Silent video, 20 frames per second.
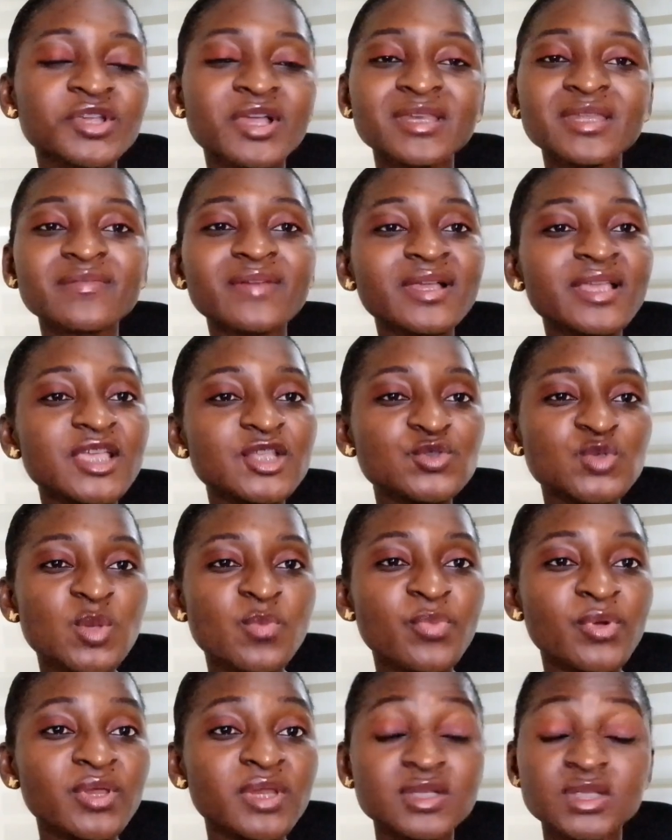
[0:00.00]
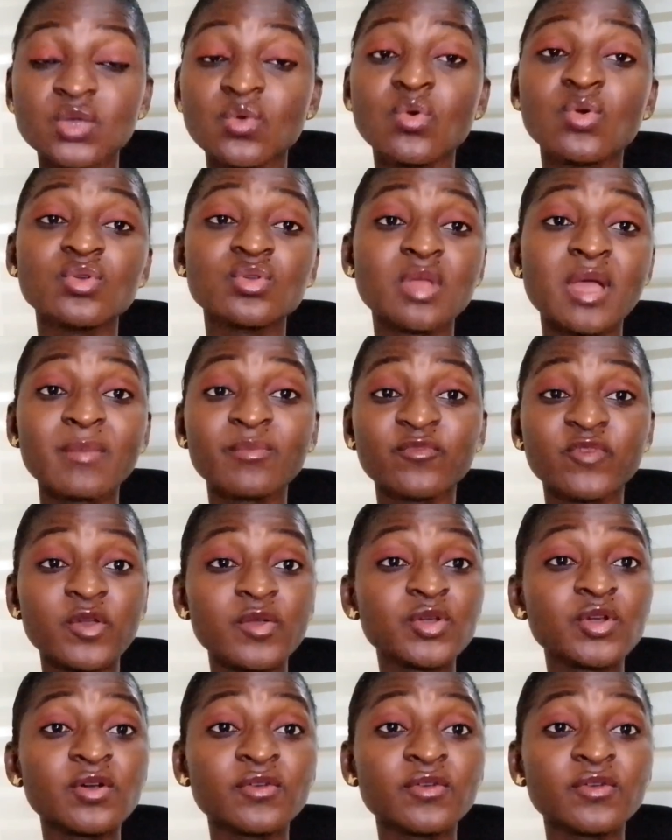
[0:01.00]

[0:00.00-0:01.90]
You can never get to a point and say, oh, I'm very